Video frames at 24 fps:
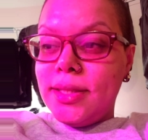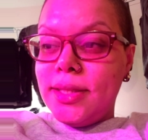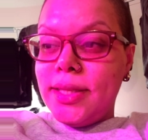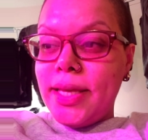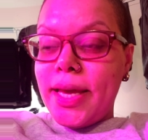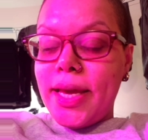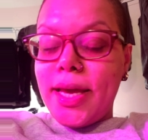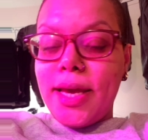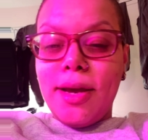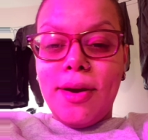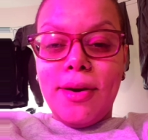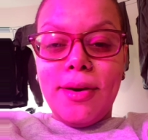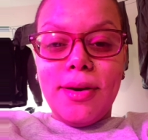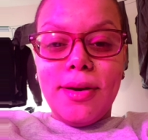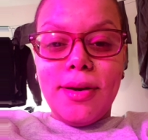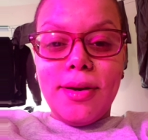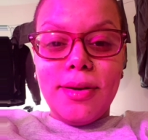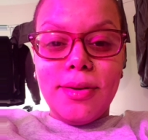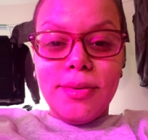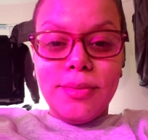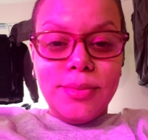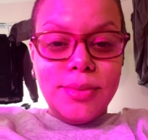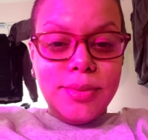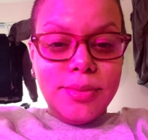that
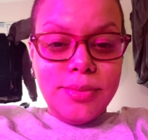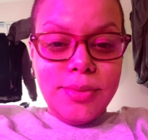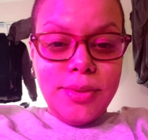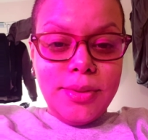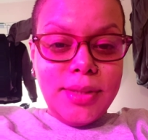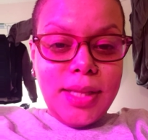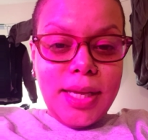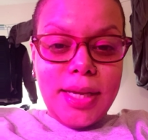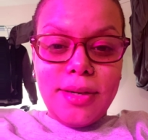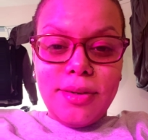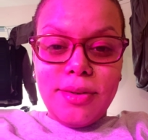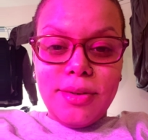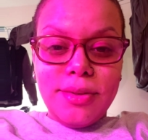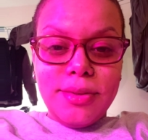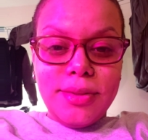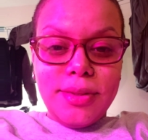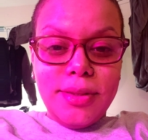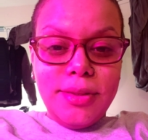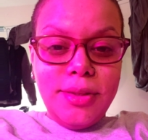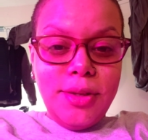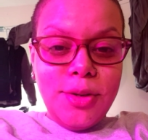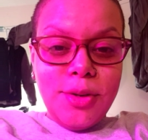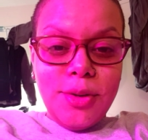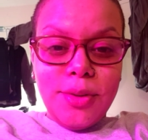are,
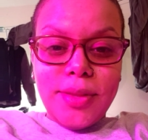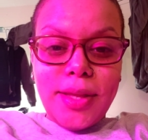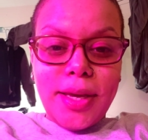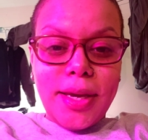you know,